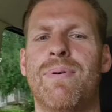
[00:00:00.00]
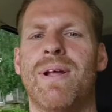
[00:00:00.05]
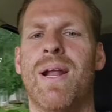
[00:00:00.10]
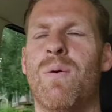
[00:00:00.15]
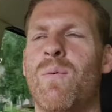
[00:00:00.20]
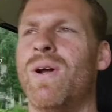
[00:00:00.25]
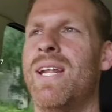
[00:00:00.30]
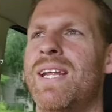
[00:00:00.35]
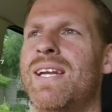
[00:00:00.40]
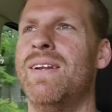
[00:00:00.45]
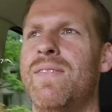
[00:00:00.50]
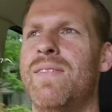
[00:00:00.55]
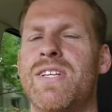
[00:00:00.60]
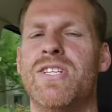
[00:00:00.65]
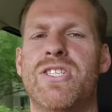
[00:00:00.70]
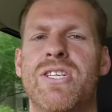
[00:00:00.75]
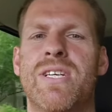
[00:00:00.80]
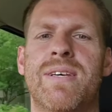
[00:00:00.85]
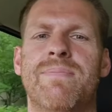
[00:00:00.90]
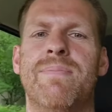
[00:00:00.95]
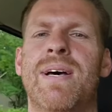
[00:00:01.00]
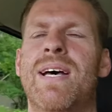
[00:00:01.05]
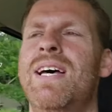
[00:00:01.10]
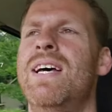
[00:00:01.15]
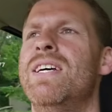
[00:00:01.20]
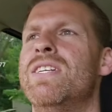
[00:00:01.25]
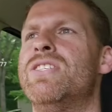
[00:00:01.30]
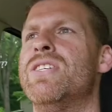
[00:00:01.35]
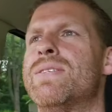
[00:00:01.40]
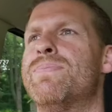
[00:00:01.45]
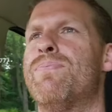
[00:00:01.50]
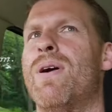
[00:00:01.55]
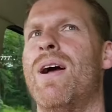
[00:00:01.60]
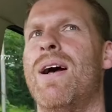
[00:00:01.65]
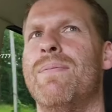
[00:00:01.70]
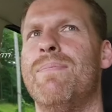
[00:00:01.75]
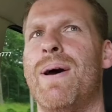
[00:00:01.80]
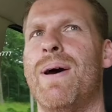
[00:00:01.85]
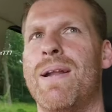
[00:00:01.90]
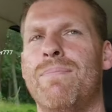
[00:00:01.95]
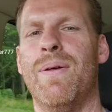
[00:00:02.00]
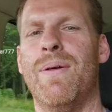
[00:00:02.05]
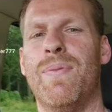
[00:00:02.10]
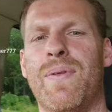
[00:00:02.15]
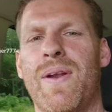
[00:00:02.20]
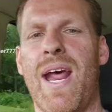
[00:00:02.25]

But I went into the gym just probably about a month